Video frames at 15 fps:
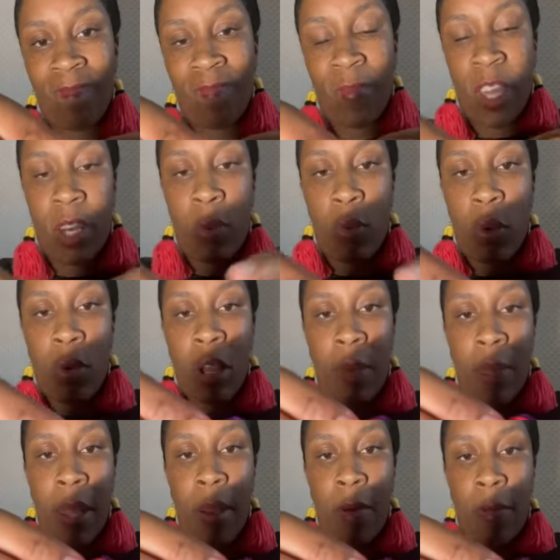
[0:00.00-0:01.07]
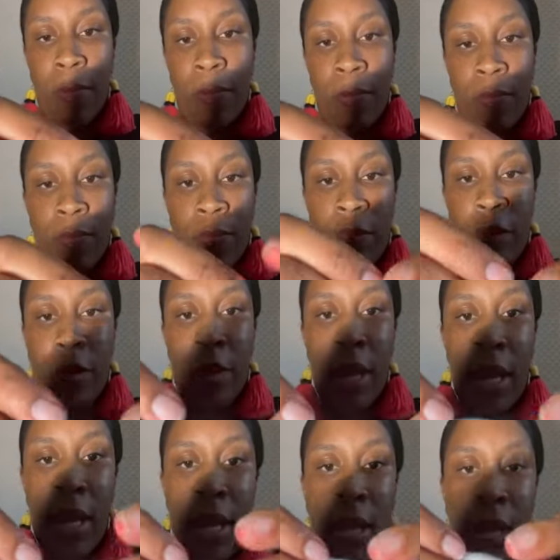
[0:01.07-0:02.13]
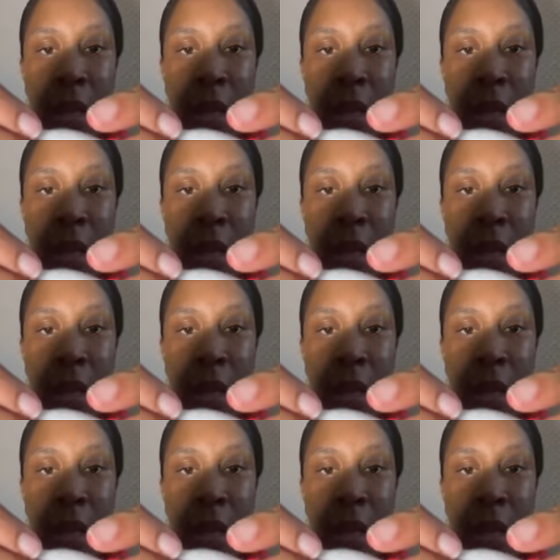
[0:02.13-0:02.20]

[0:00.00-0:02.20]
that it won't come out, okay?